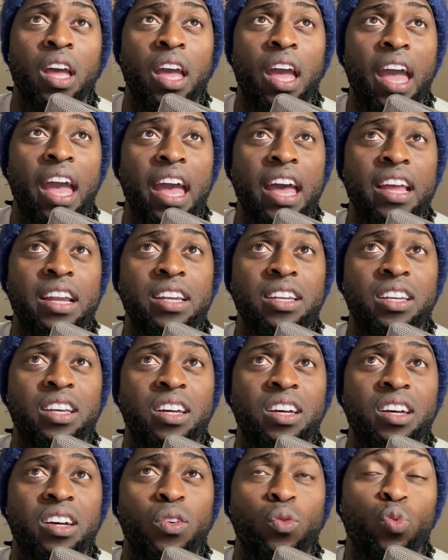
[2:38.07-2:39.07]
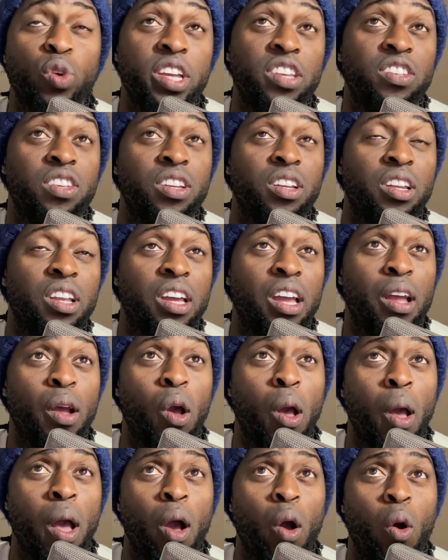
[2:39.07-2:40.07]
And recently,
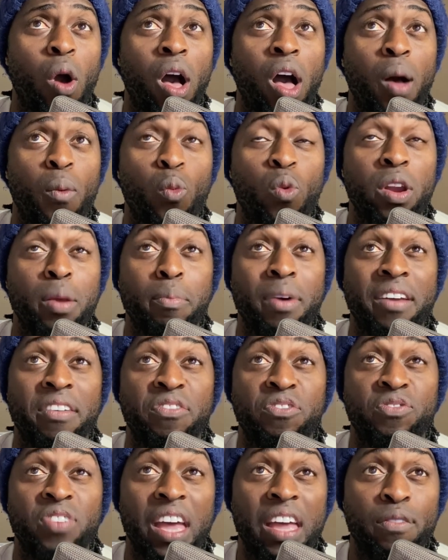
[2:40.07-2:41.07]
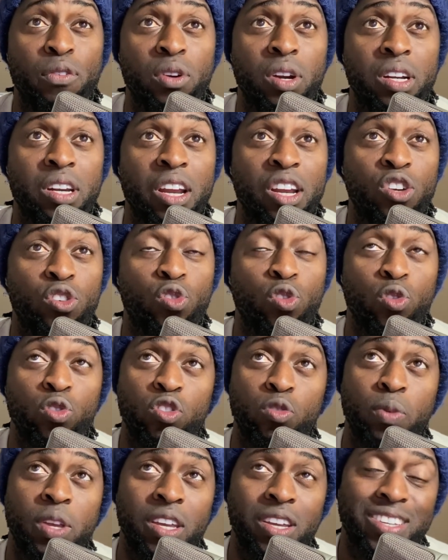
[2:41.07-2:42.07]
one of my favorite truth
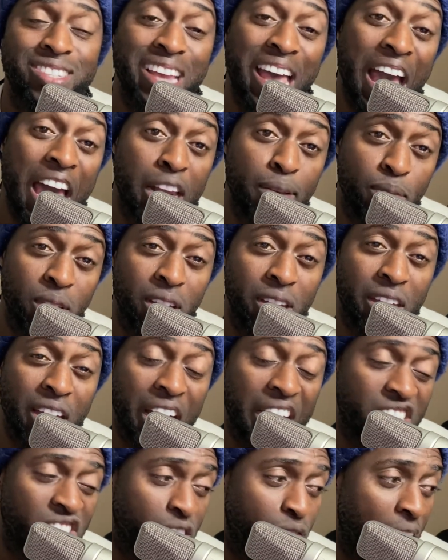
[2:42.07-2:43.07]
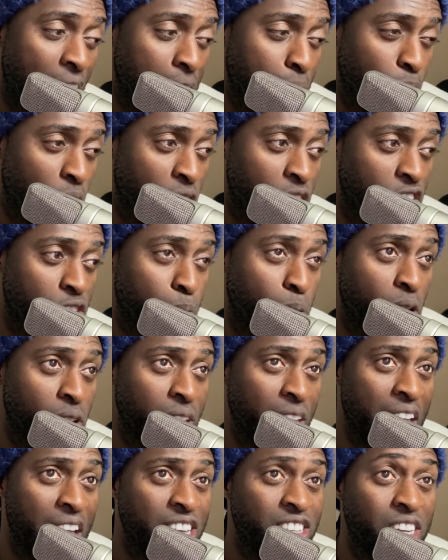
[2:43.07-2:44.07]
speakers, Adam Kakesh, I've had him on this
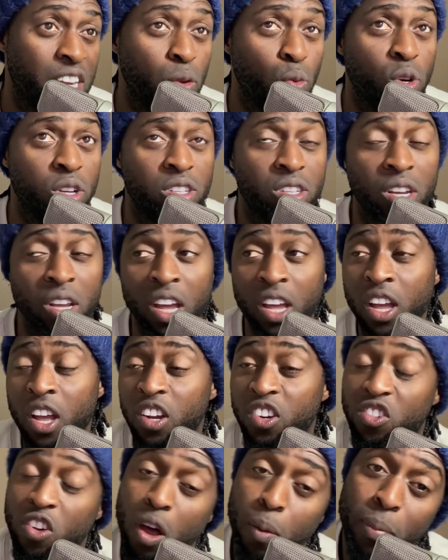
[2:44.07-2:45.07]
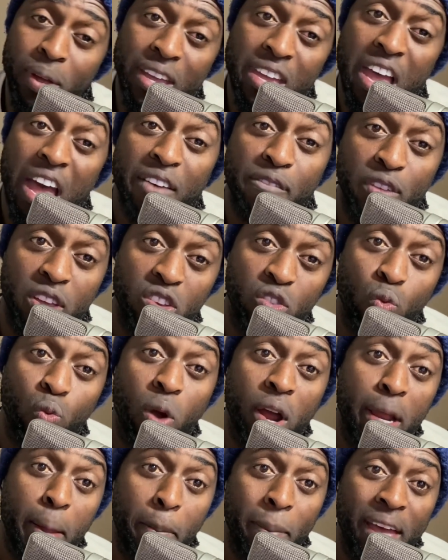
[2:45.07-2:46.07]
podcast. He was John McAfee's
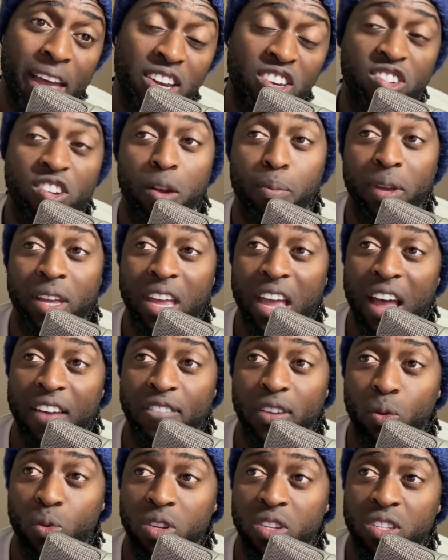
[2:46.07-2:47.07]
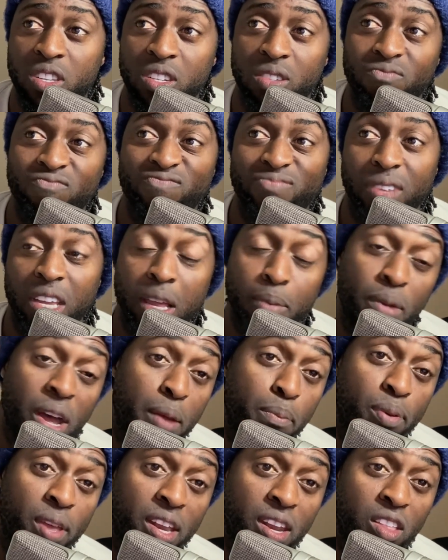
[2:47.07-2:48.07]
running mate. John McAfee was, in my
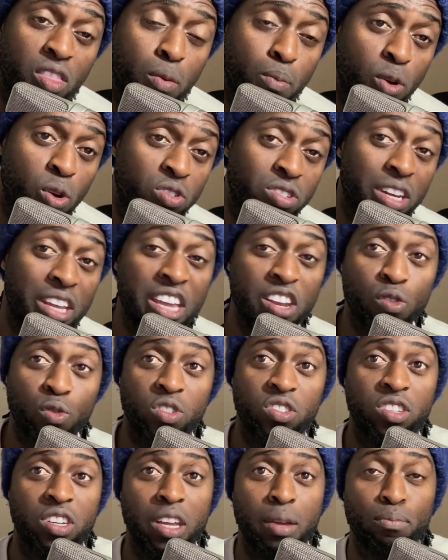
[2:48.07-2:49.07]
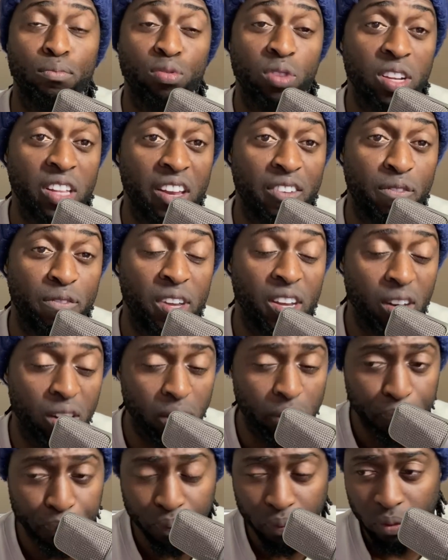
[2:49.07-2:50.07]
opinion, the most interesting, brilliant figure